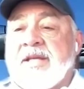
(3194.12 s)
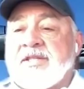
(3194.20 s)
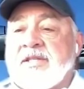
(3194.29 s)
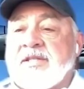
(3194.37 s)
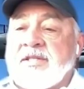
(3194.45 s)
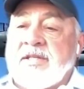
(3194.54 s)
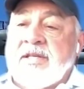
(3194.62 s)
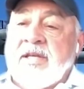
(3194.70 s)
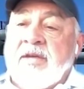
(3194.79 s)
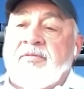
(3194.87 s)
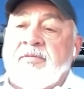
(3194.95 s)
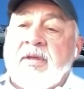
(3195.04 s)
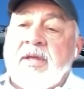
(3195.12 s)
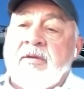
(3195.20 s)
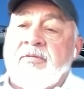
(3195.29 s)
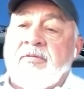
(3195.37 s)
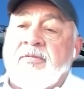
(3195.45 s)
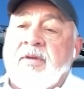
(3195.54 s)
S is if
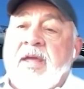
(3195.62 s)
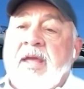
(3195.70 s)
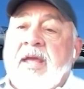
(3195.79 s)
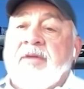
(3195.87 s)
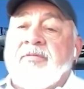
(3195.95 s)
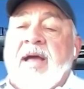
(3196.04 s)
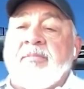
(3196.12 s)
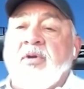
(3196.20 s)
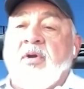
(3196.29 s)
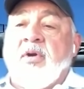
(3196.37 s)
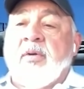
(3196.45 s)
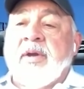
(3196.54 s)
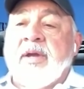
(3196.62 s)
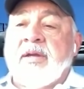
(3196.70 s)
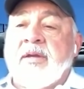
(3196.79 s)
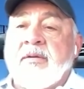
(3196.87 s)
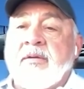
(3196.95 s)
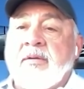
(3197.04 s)
if if I'm
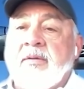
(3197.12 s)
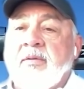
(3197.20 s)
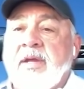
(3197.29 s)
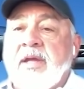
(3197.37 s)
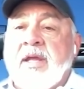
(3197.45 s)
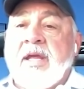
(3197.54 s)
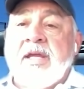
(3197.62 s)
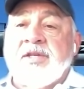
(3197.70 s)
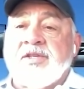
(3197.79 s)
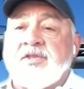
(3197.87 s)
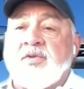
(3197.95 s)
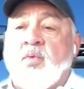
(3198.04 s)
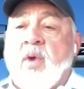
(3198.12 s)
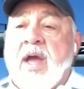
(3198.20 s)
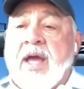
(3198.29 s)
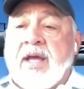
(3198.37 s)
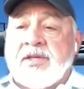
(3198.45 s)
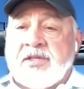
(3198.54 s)
going east to
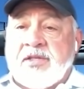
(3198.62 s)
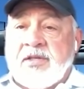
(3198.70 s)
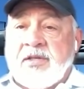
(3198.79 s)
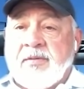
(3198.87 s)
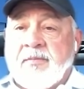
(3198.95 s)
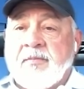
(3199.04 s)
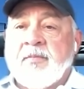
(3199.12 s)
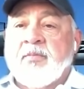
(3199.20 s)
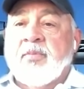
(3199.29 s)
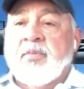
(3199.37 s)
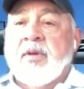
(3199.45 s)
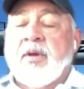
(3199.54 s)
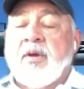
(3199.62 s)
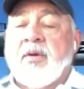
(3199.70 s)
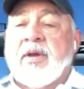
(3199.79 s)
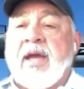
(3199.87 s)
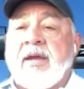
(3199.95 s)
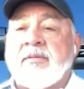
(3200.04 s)
west,
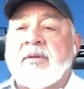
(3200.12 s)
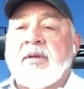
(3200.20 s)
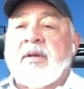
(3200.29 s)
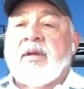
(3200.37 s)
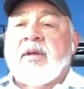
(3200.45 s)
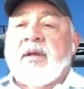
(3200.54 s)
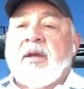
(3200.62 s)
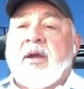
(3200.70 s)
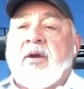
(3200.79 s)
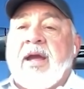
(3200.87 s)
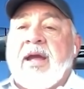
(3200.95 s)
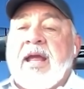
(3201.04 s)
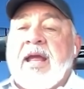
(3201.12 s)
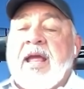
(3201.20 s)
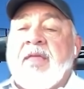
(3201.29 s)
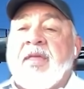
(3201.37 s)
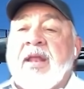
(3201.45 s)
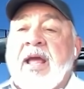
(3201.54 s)
okay, all right,
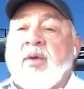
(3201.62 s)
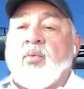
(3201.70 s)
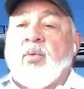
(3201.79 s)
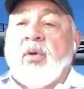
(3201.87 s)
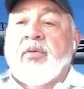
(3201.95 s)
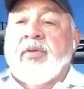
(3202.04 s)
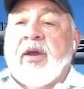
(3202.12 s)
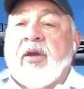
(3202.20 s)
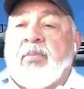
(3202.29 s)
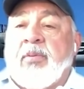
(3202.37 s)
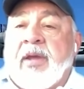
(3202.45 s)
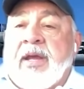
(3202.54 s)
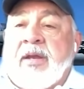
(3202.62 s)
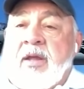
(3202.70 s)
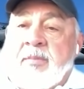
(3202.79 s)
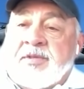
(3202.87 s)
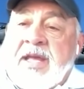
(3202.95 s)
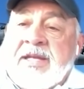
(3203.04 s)
and then I roll the airplane
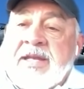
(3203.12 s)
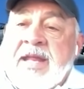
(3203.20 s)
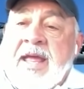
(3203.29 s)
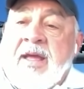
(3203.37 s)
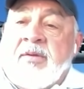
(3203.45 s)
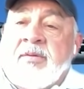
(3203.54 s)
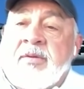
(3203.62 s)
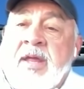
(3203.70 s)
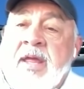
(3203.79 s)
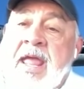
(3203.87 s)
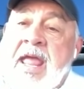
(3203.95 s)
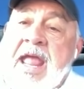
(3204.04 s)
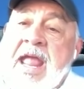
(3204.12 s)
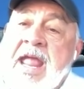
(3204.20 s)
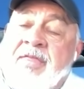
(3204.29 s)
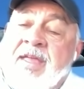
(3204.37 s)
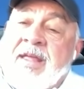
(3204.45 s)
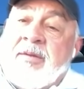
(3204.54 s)
upside down
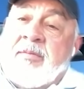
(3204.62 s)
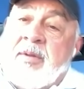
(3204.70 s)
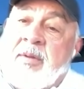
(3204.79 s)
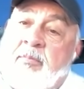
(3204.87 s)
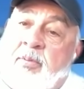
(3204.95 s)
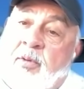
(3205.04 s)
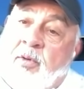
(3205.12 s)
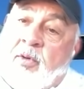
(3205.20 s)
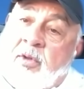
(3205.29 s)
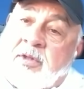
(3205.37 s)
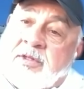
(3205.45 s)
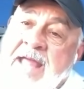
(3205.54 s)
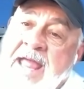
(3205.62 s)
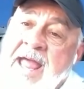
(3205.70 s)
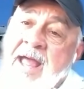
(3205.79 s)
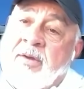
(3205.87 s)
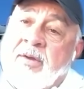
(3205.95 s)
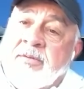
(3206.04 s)
and then pull
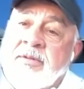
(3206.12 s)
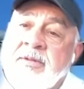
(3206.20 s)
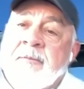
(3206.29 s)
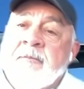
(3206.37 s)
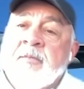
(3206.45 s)
down,